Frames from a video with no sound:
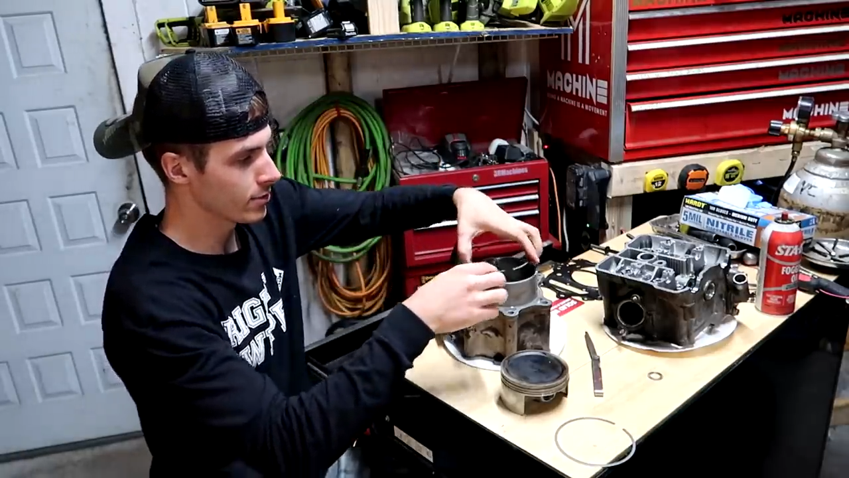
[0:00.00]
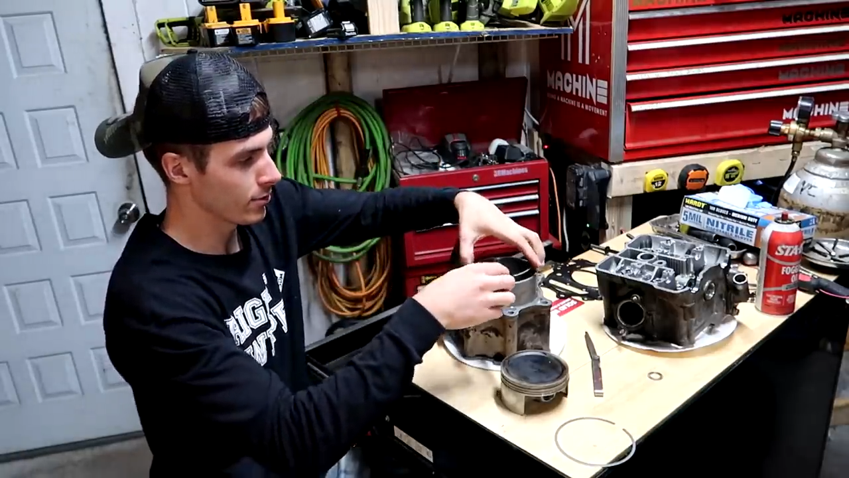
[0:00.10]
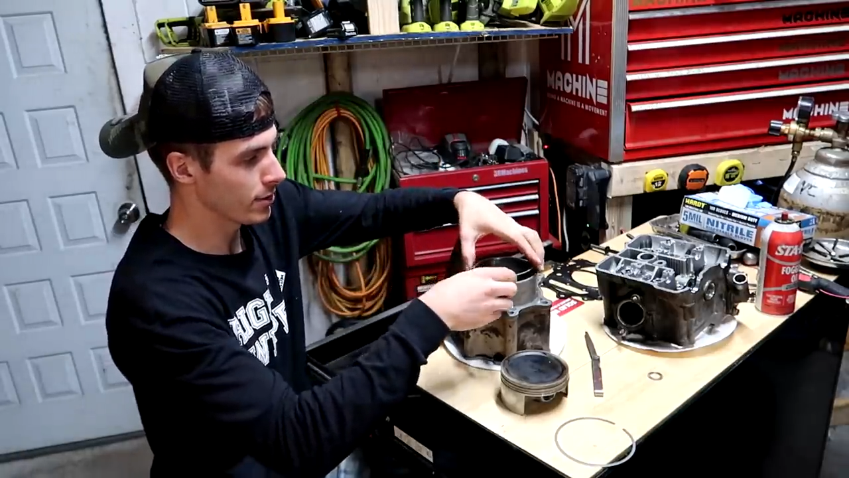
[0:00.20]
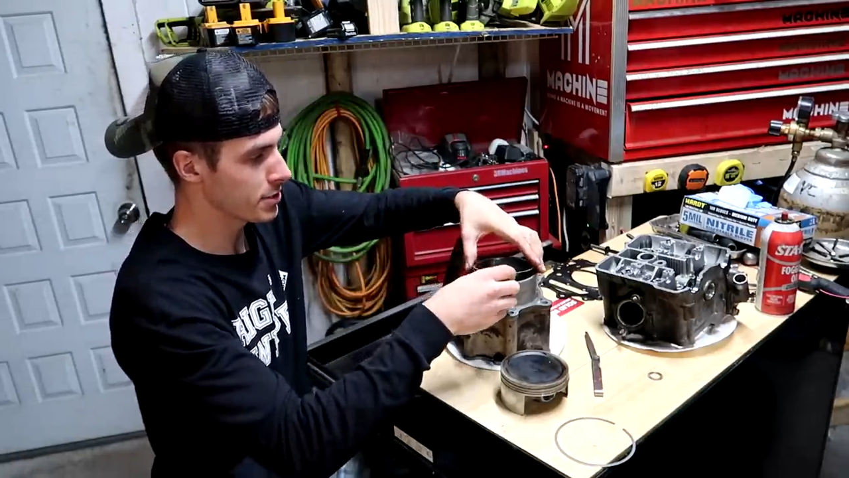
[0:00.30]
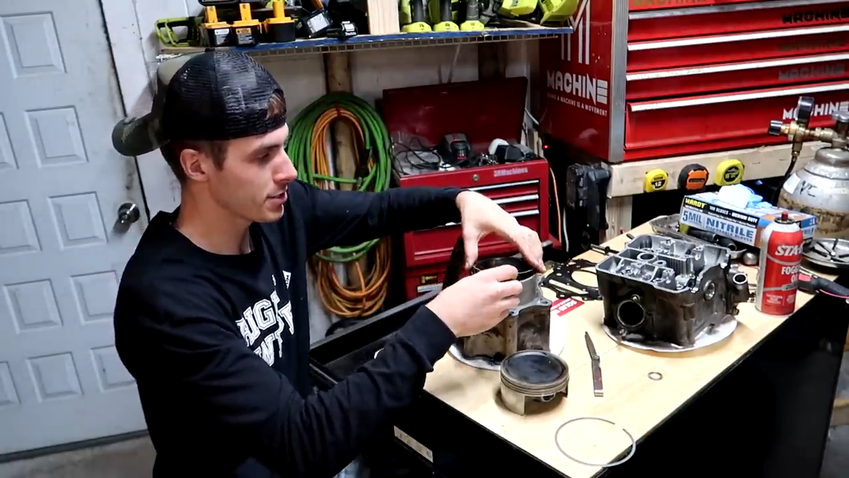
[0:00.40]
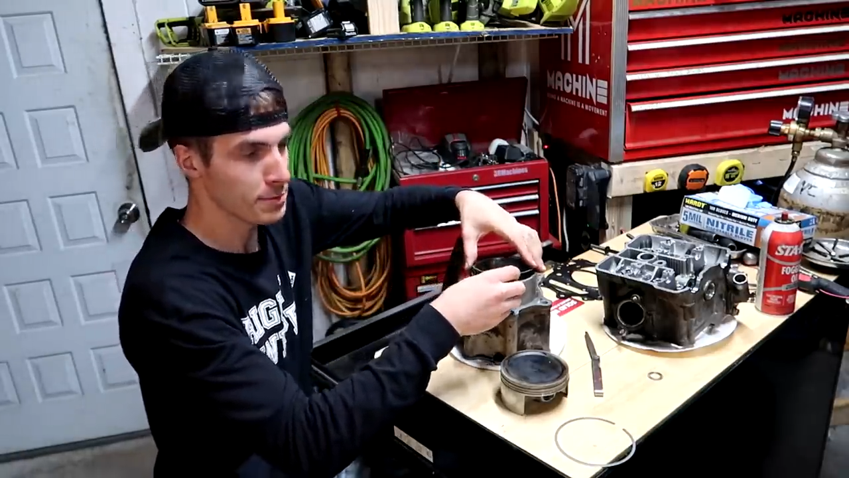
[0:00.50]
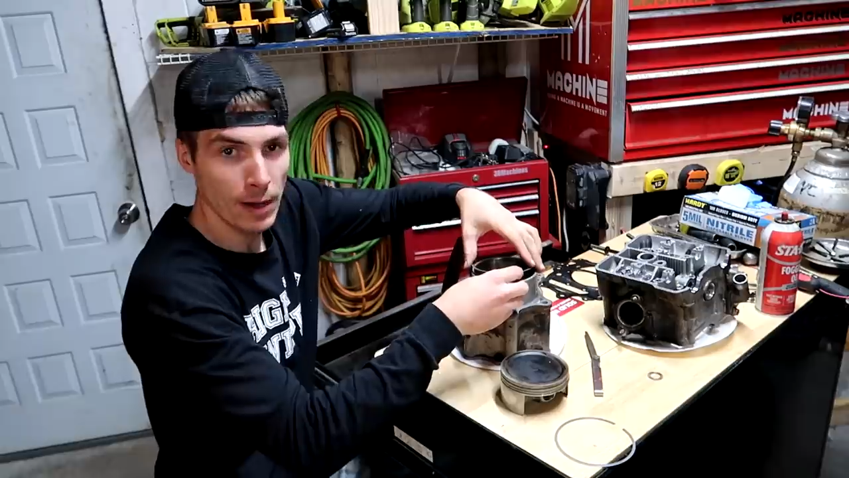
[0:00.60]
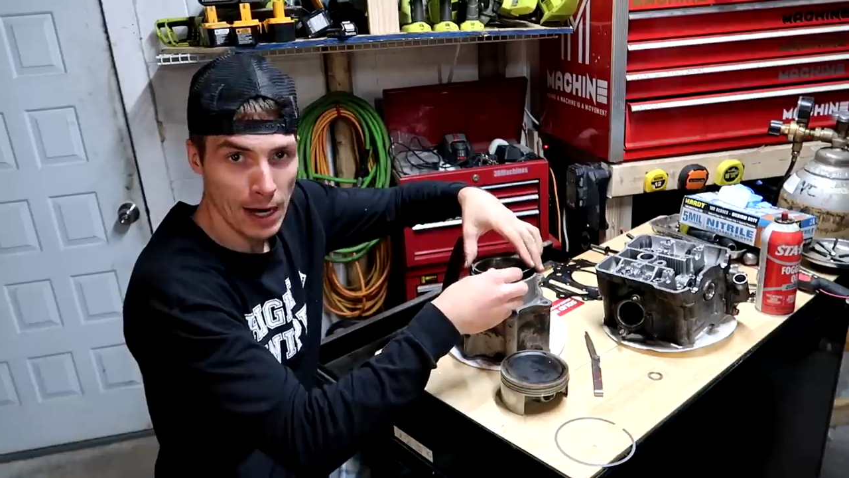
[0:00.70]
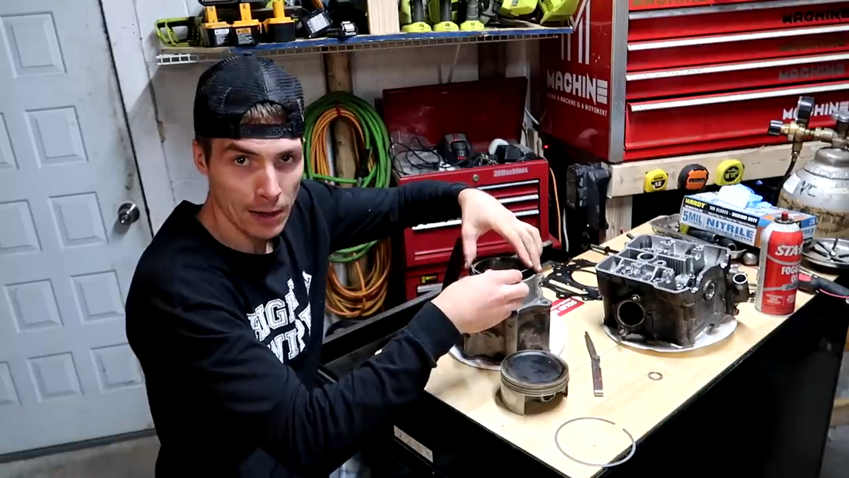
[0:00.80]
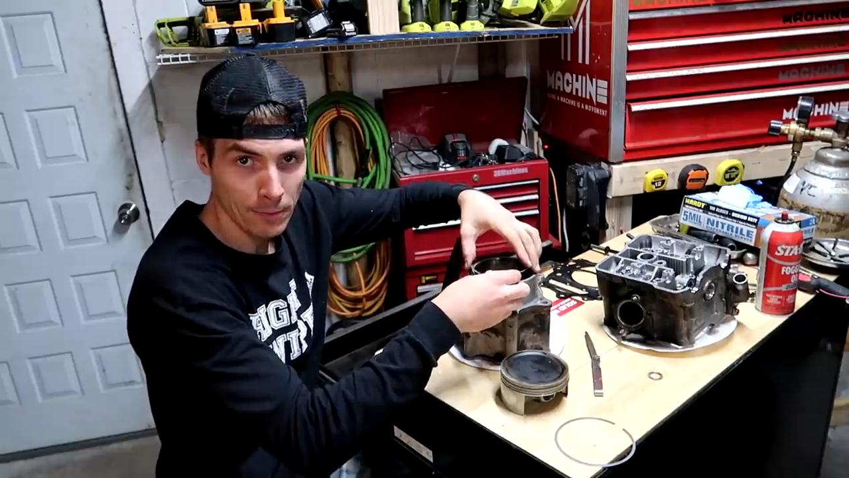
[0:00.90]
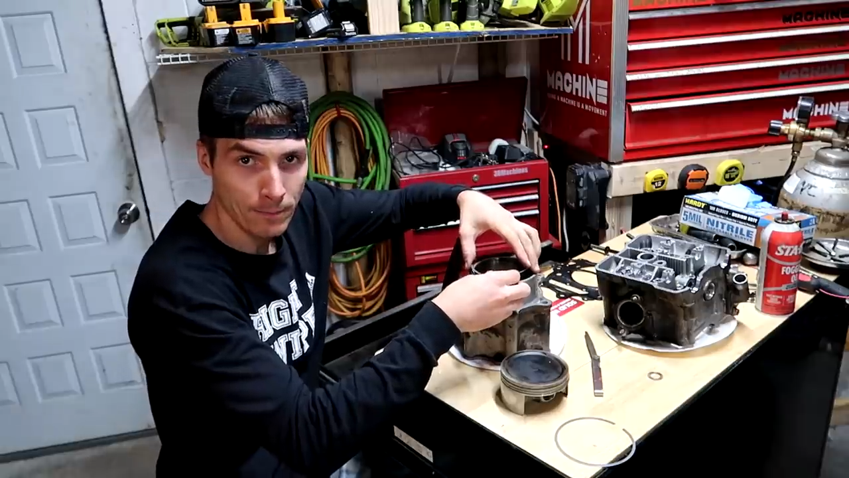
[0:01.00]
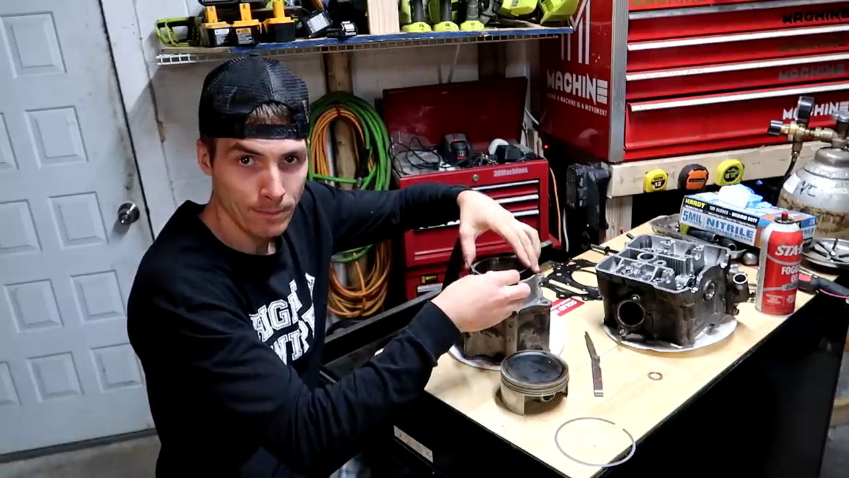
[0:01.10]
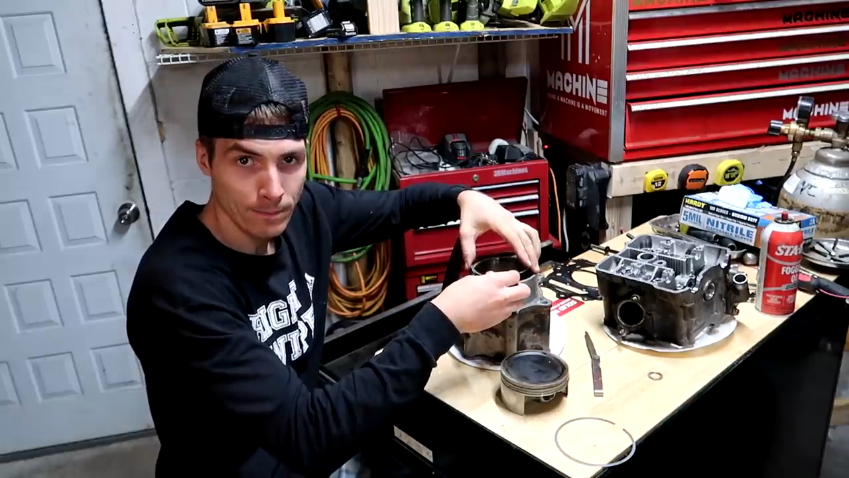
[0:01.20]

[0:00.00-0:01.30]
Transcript: So this is the bottom.